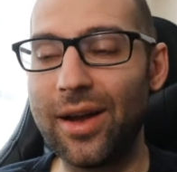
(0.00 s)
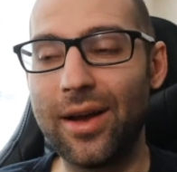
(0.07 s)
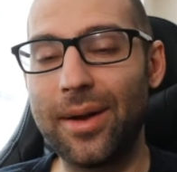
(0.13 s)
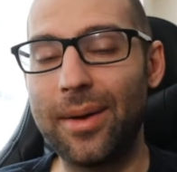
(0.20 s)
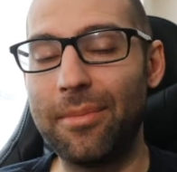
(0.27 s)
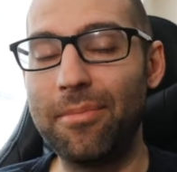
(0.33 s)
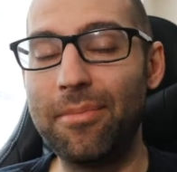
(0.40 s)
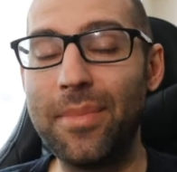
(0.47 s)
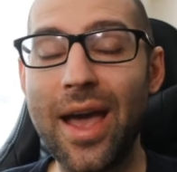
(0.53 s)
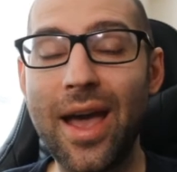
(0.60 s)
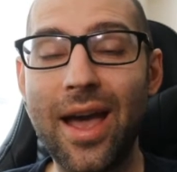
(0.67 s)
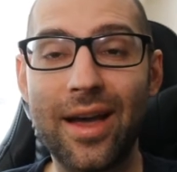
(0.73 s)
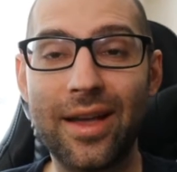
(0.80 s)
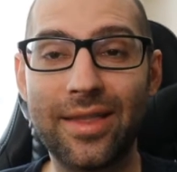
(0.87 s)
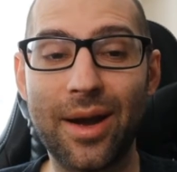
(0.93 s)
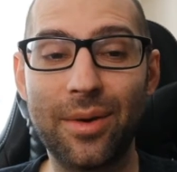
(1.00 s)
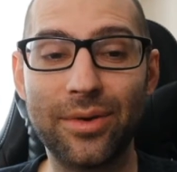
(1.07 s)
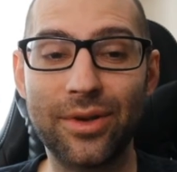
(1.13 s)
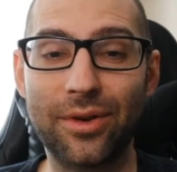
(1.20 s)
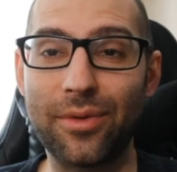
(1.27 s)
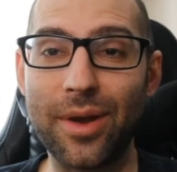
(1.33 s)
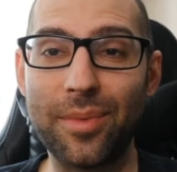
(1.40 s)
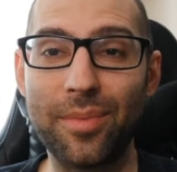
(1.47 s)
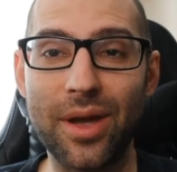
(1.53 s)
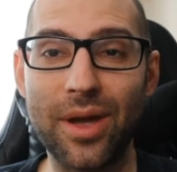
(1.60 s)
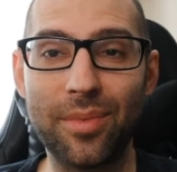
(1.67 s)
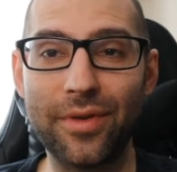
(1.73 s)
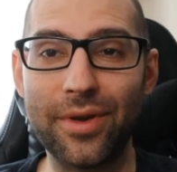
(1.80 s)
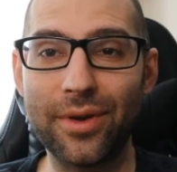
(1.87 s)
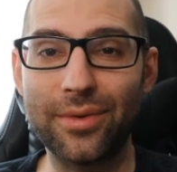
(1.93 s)
Man, that was a great
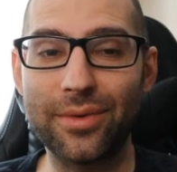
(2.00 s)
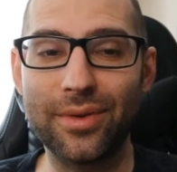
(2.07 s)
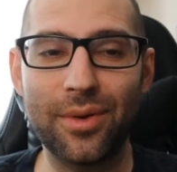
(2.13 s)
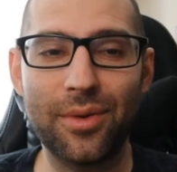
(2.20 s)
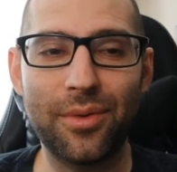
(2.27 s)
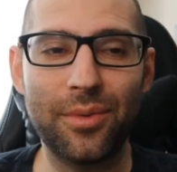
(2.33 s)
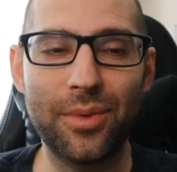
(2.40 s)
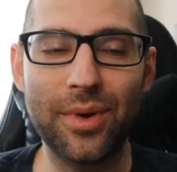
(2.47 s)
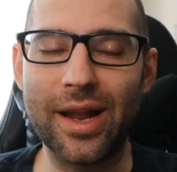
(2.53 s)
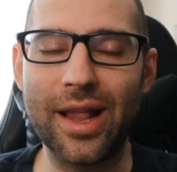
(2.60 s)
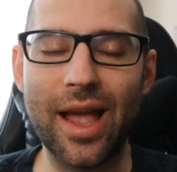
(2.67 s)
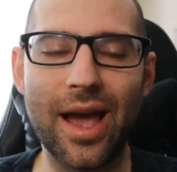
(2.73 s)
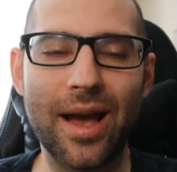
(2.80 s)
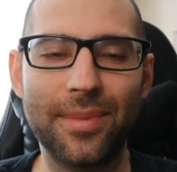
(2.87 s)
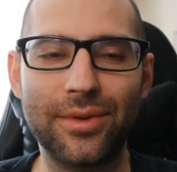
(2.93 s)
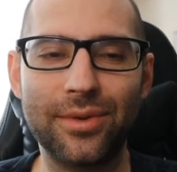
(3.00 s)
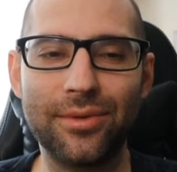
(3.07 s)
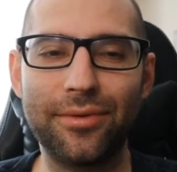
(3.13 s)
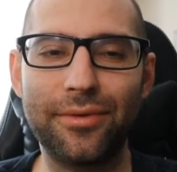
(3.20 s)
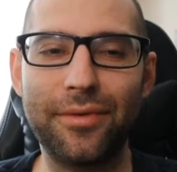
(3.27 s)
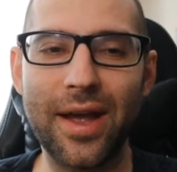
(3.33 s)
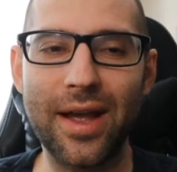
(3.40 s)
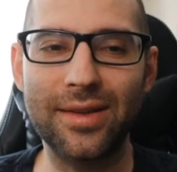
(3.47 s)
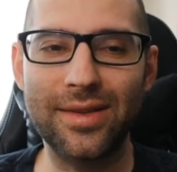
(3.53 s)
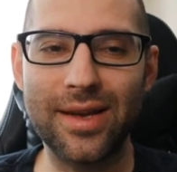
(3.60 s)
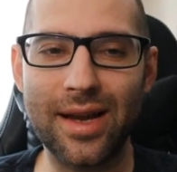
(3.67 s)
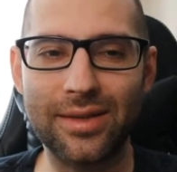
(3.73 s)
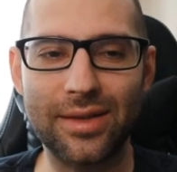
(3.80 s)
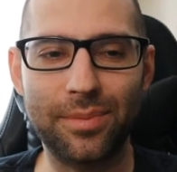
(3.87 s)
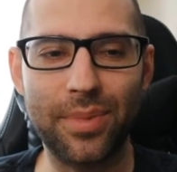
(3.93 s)
pay-per-view. What an absolute
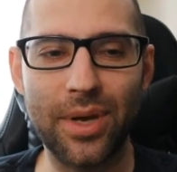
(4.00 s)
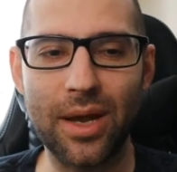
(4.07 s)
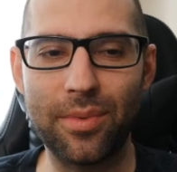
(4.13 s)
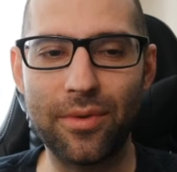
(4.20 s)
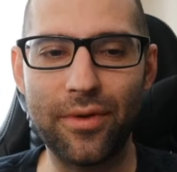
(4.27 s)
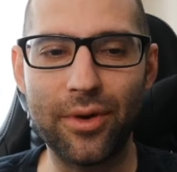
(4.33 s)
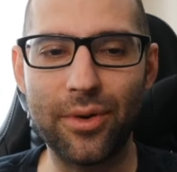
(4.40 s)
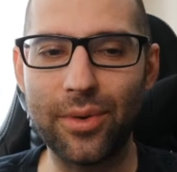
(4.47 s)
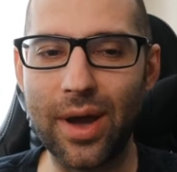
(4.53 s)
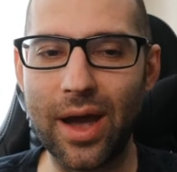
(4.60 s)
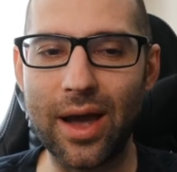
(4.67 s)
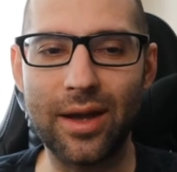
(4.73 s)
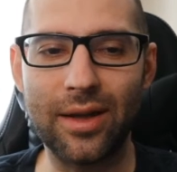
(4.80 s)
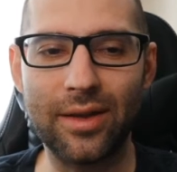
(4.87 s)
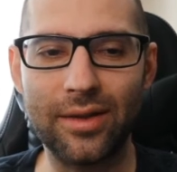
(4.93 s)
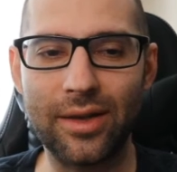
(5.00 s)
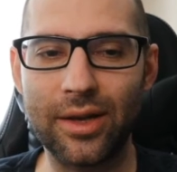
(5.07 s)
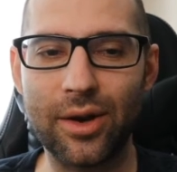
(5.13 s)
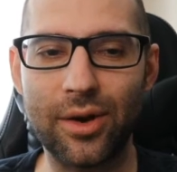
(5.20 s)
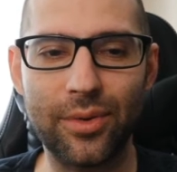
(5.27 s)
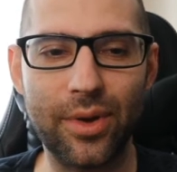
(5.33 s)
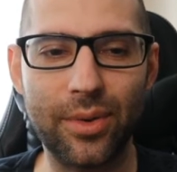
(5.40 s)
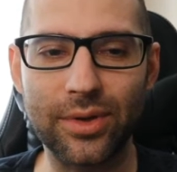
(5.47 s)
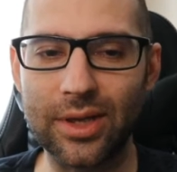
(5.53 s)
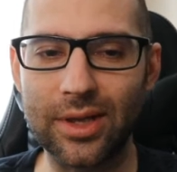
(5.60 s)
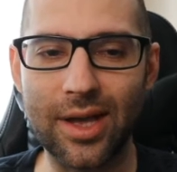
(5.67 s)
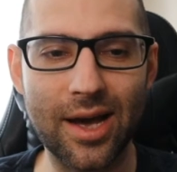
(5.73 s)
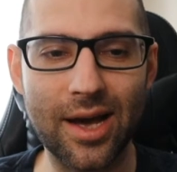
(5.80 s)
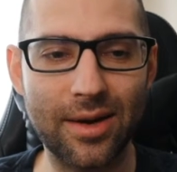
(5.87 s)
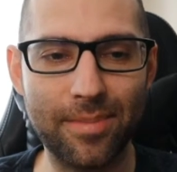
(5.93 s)
fantastic pay-per-view. And, there were a
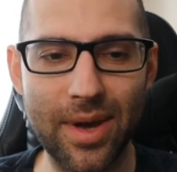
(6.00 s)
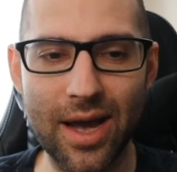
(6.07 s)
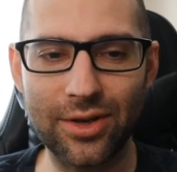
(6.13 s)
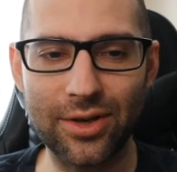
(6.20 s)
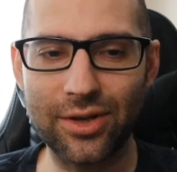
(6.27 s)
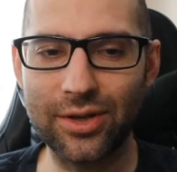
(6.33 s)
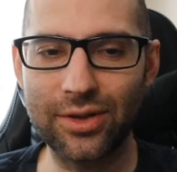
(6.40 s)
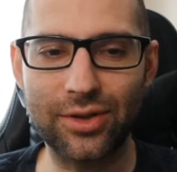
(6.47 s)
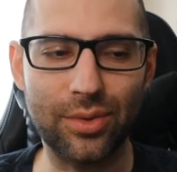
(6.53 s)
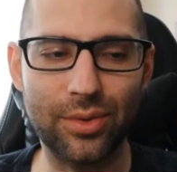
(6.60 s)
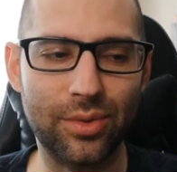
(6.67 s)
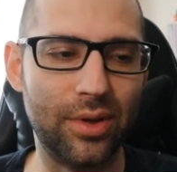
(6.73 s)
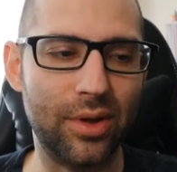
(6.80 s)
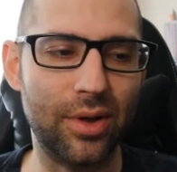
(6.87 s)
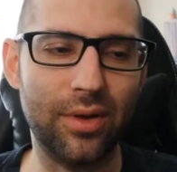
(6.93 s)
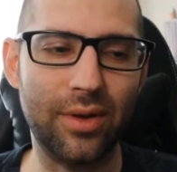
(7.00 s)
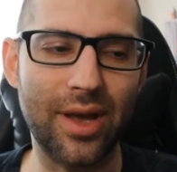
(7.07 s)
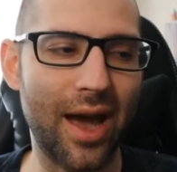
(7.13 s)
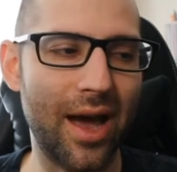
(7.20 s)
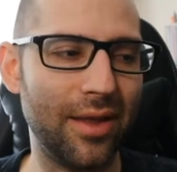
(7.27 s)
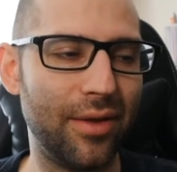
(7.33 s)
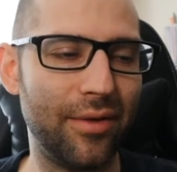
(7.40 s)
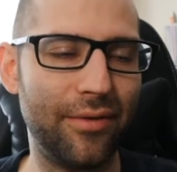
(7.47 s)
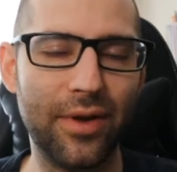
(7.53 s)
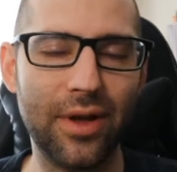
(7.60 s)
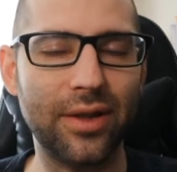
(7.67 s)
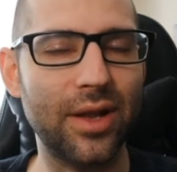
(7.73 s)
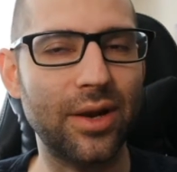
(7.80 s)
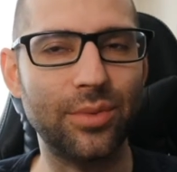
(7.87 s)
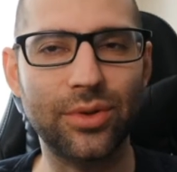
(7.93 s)
lot of matches, so you had the
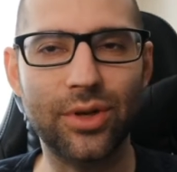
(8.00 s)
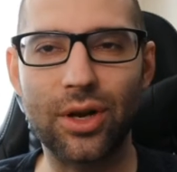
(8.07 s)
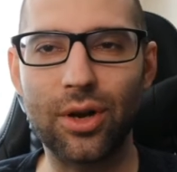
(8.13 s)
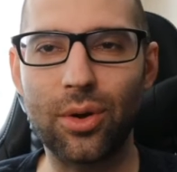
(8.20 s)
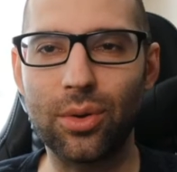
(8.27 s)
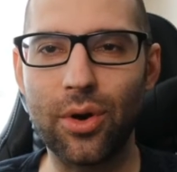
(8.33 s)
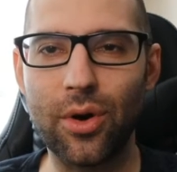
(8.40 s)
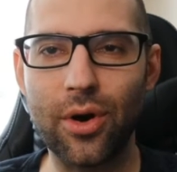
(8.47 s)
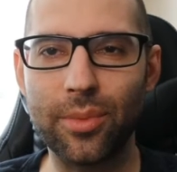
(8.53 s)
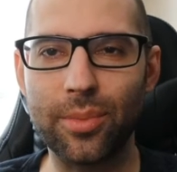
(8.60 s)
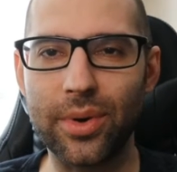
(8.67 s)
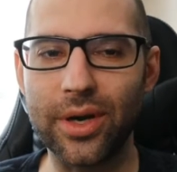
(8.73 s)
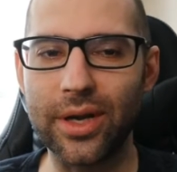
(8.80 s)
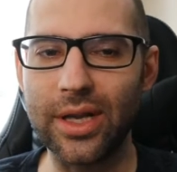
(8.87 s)
feeling that it was going to go long, but